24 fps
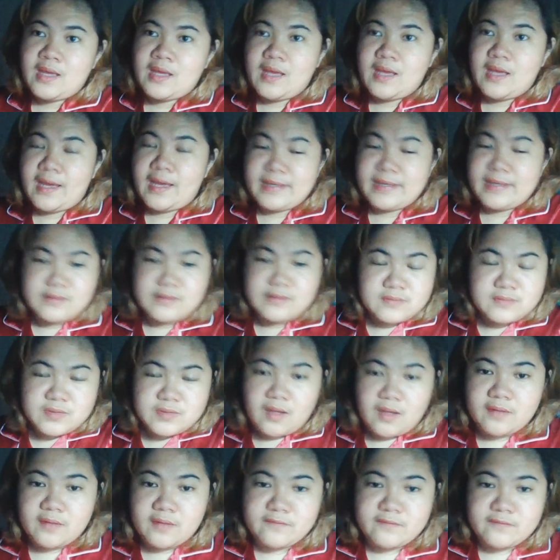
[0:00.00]
I use
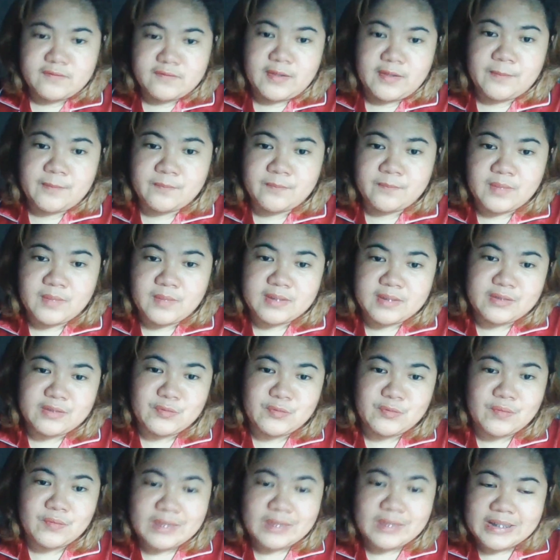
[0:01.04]
all of them, but you
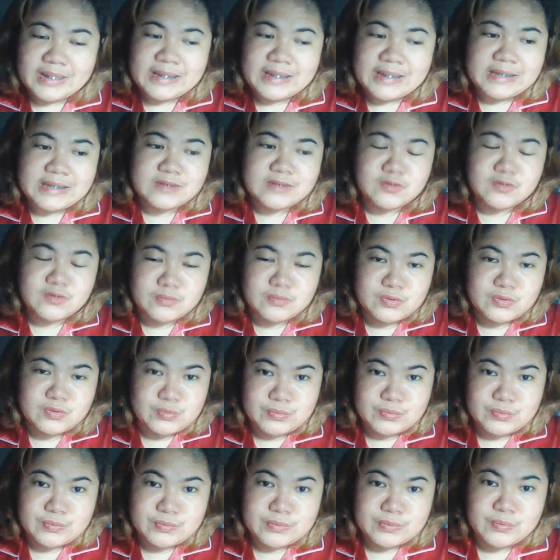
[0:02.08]
really need to
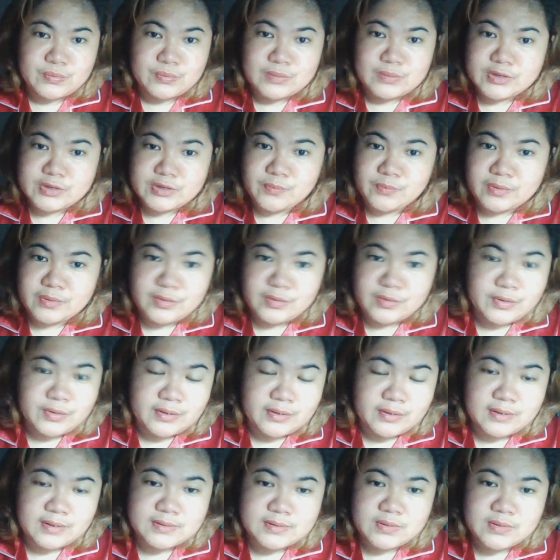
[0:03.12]
choose which
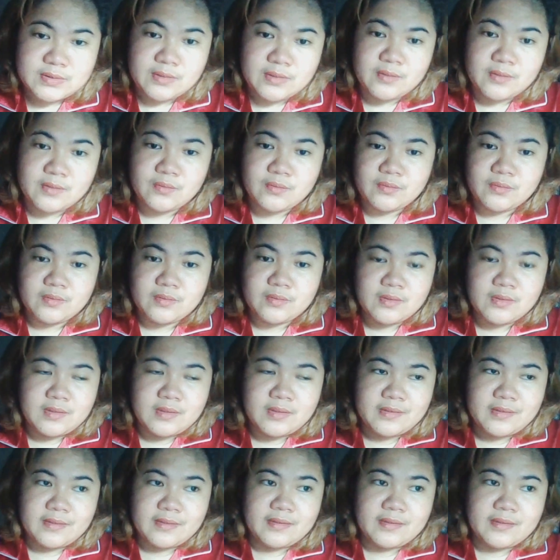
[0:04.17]
materials
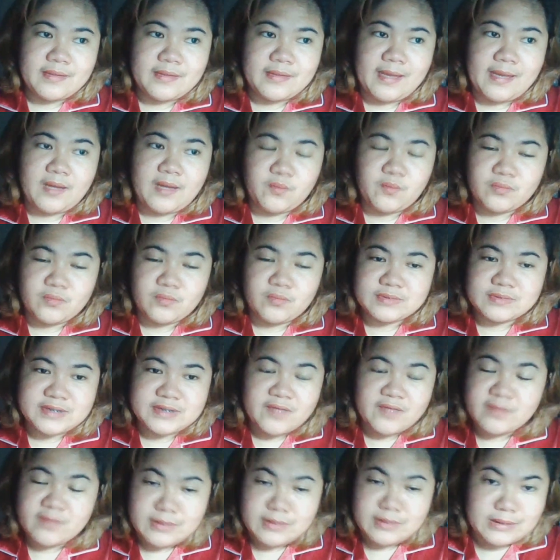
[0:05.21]
that will
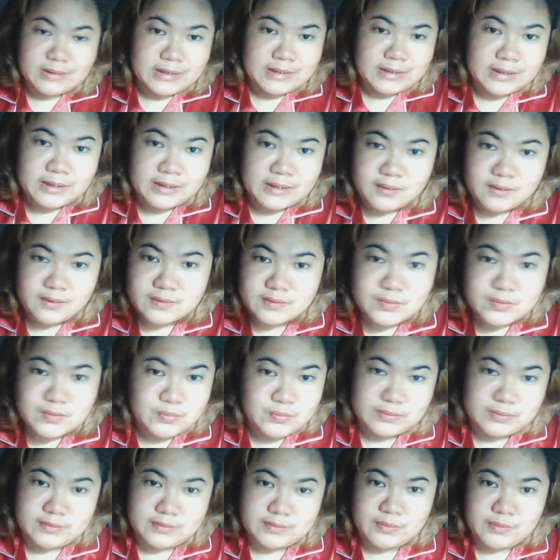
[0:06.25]
definitely
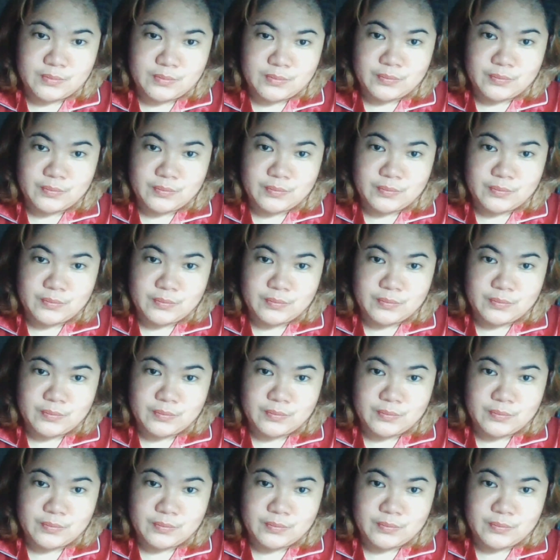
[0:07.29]
suit you.